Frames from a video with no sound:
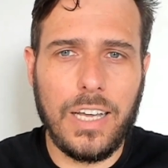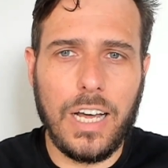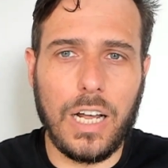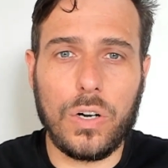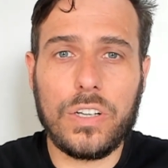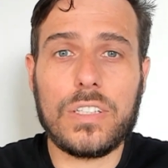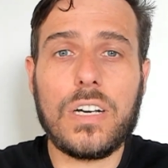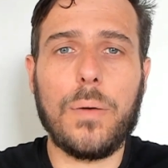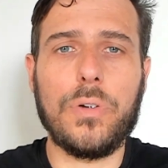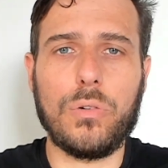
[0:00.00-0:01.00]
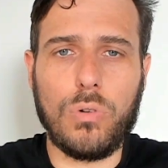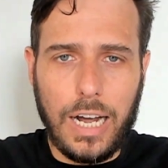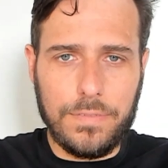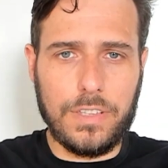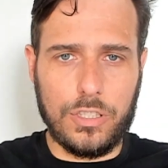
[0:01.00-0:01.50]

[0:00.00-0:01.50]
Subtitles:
a lot of the time we arrive at this